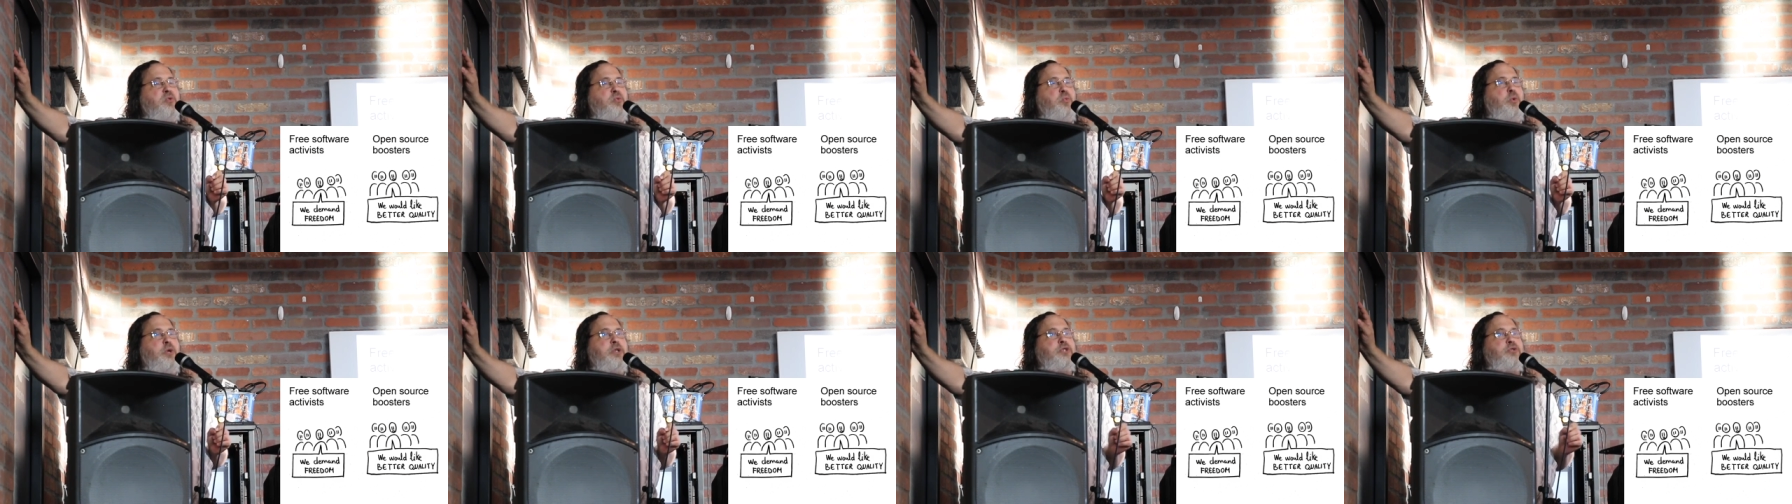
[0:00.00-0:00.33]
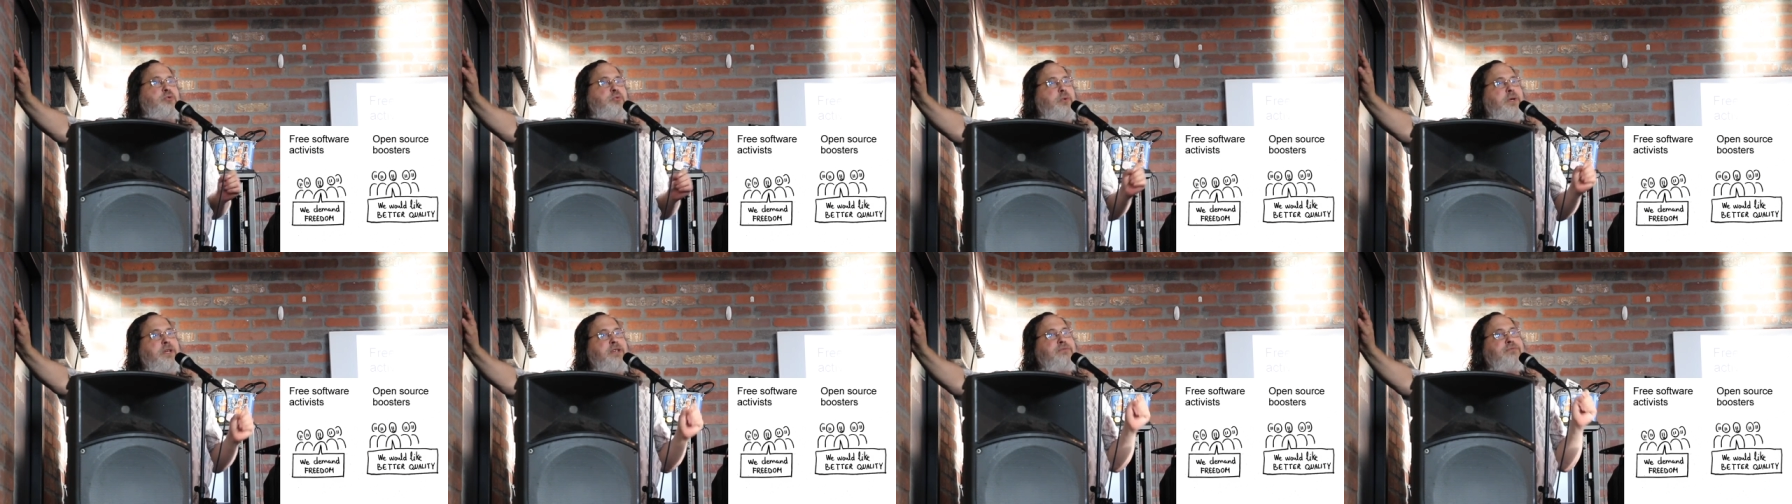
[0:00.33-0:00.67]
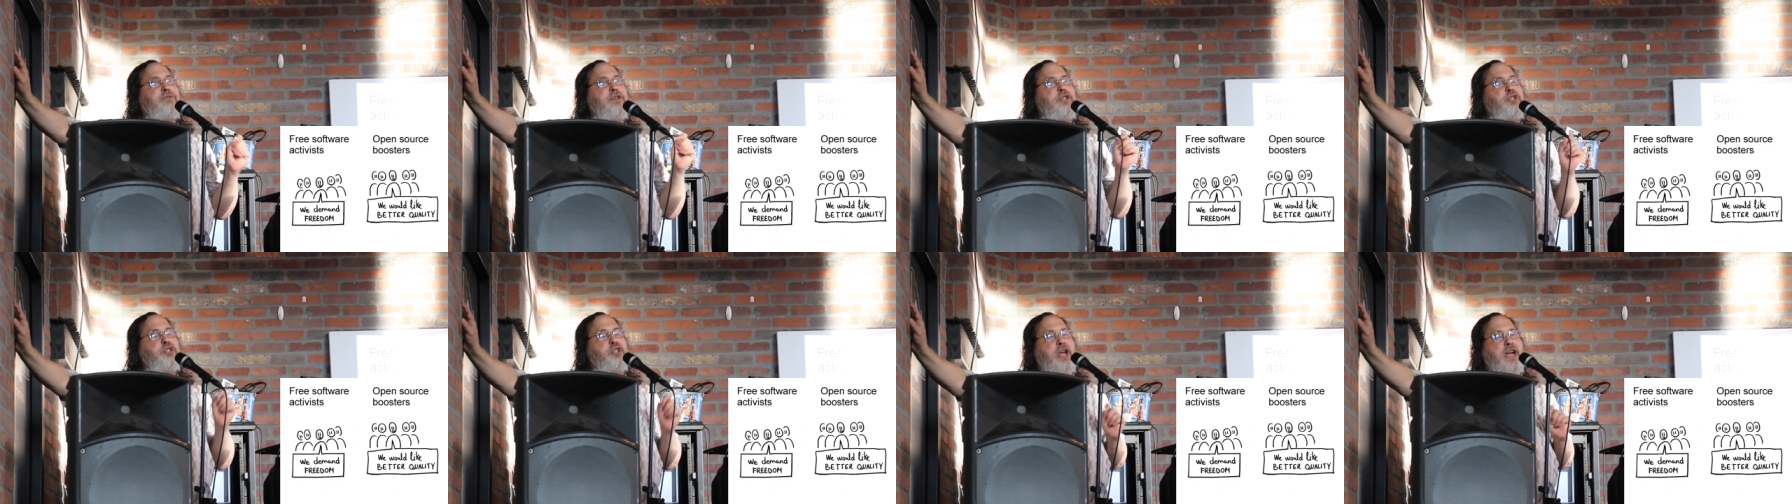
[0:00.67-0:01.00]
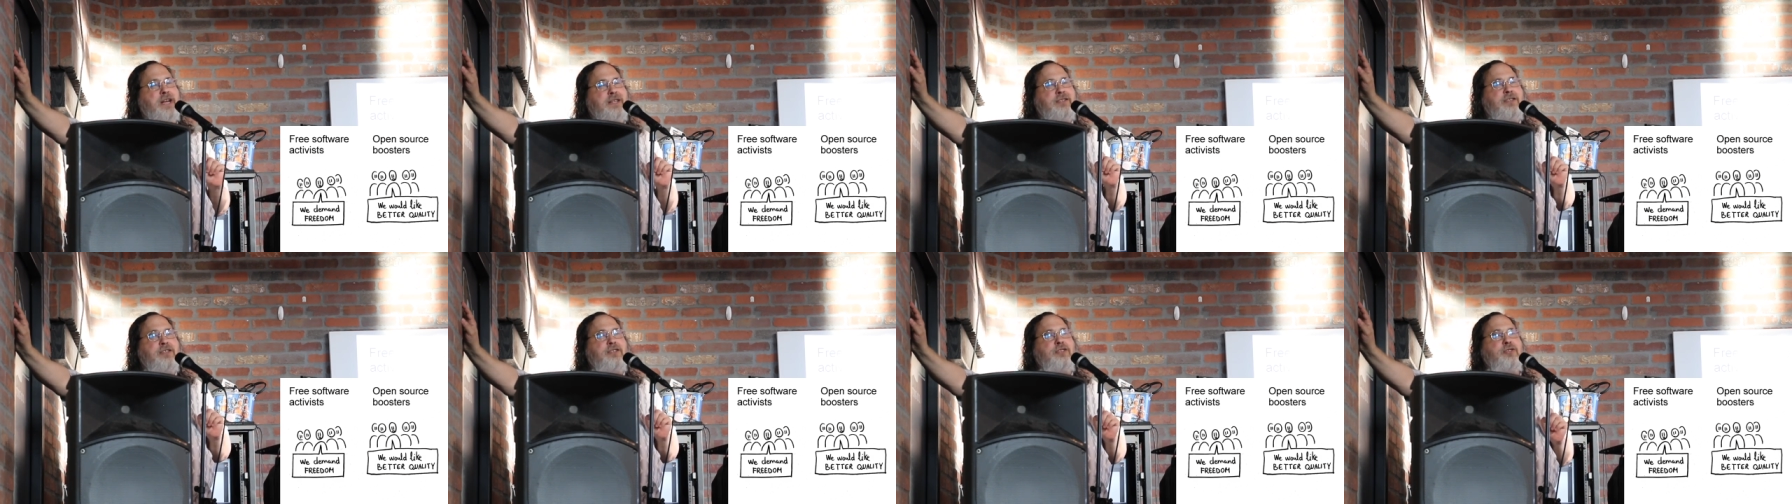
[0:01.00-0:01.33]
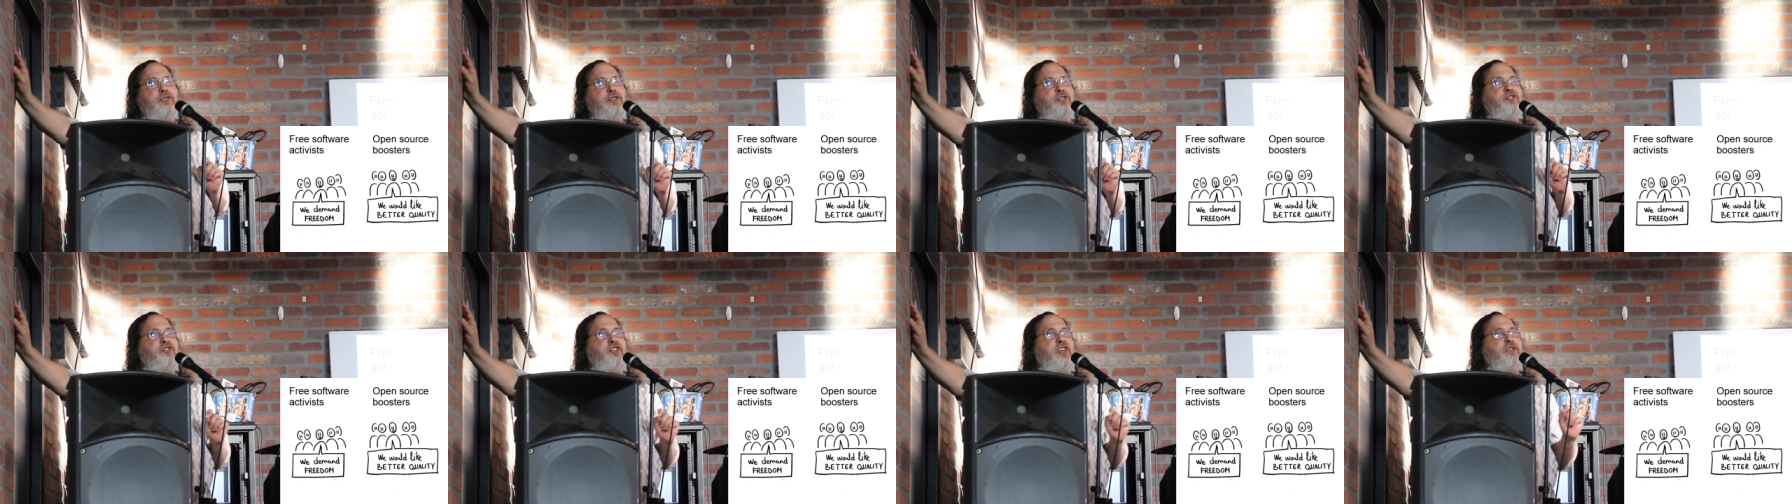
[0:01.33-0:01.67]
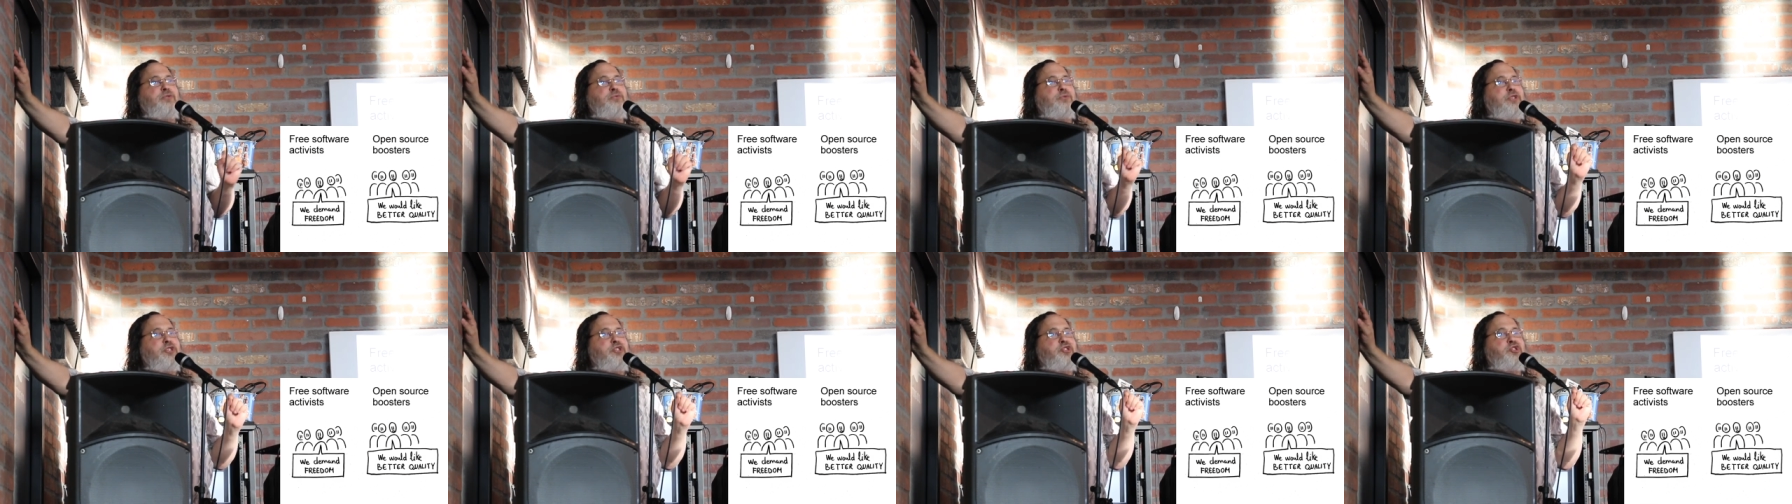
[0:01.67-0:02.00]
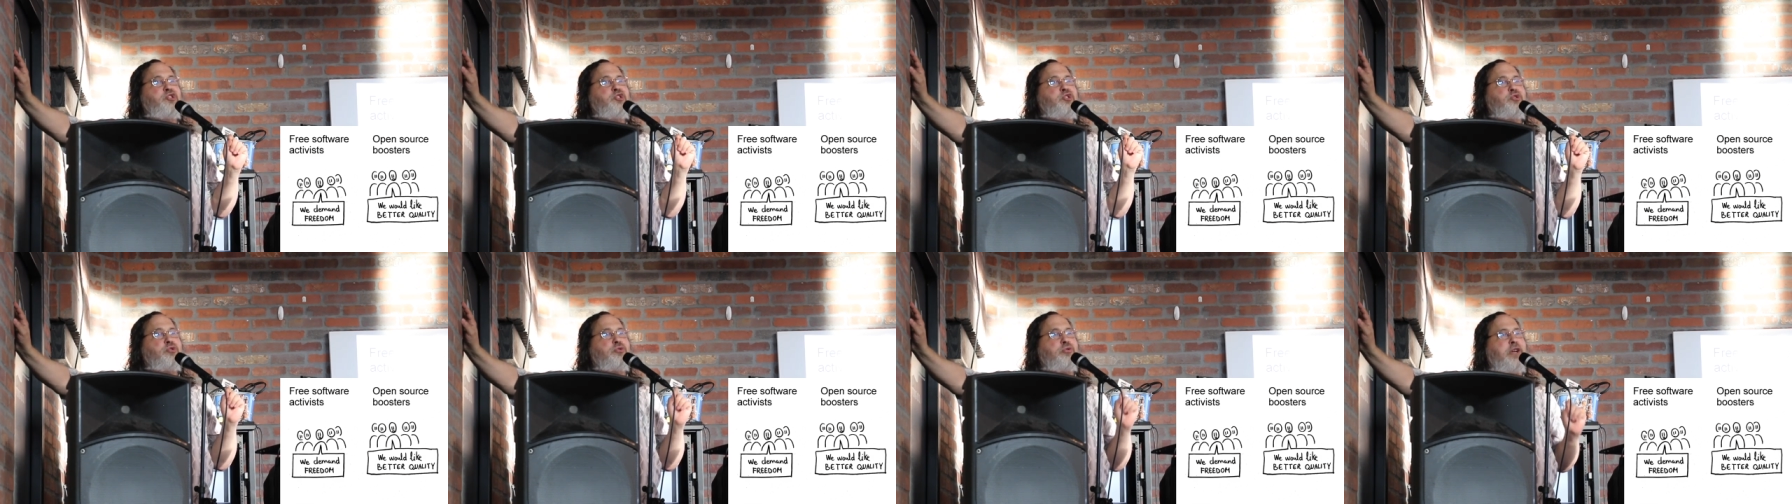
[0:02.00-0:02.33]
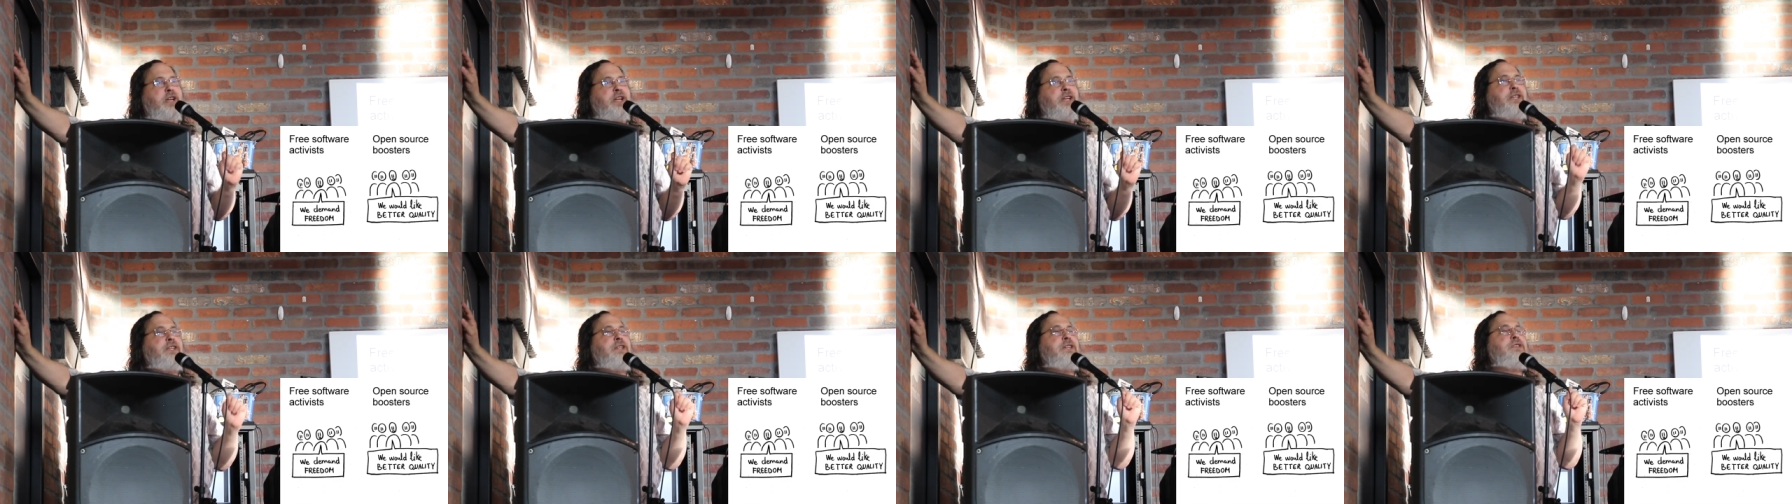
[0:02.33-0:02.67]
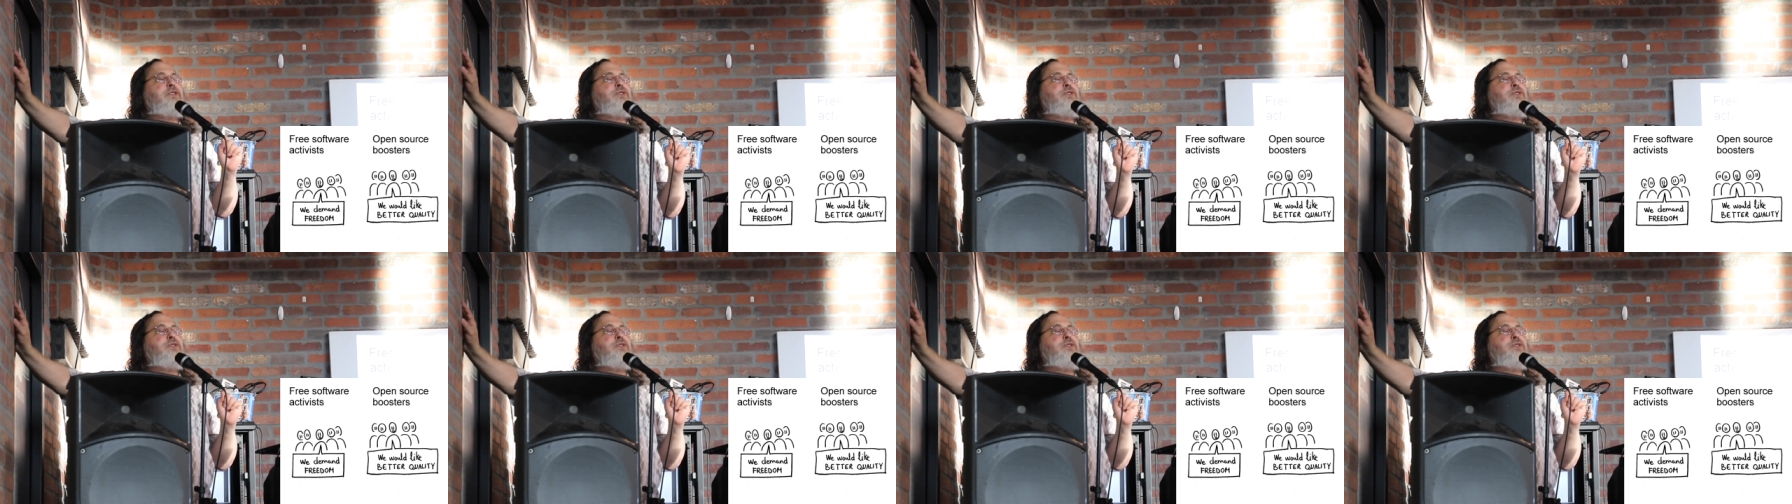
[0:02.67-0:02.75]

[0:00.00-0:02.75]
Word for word: which we rejected because they restricted